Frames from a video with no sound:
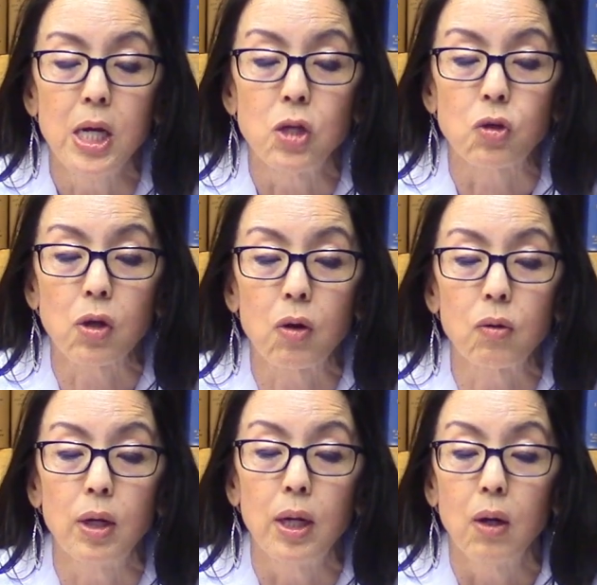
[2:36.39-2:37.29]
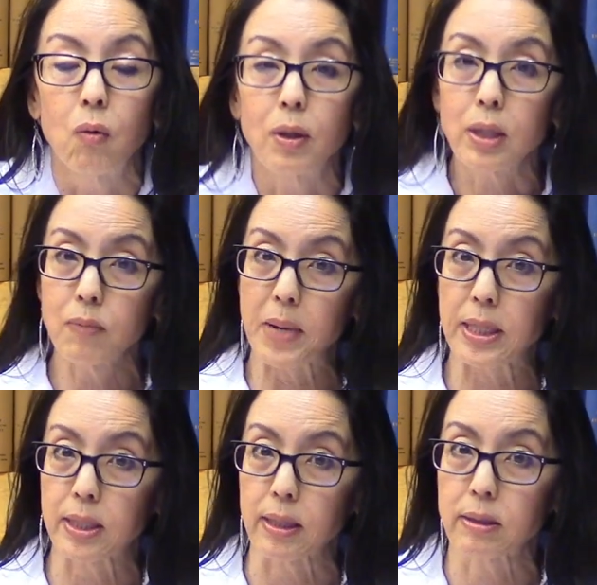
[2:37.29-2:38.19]
So what are the
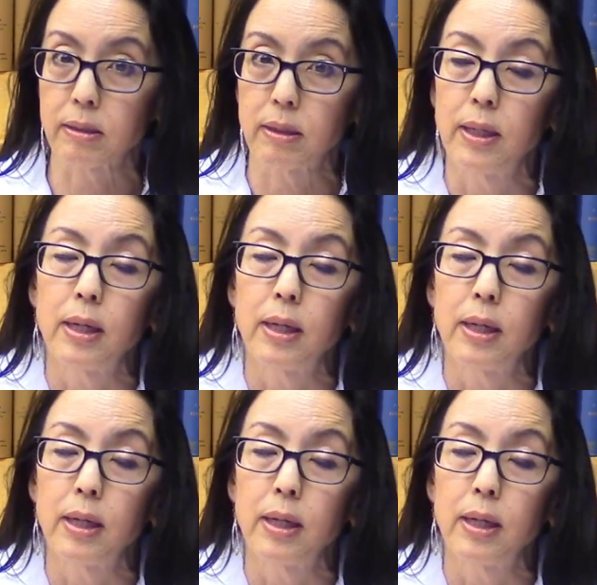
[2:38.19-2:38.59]
basics?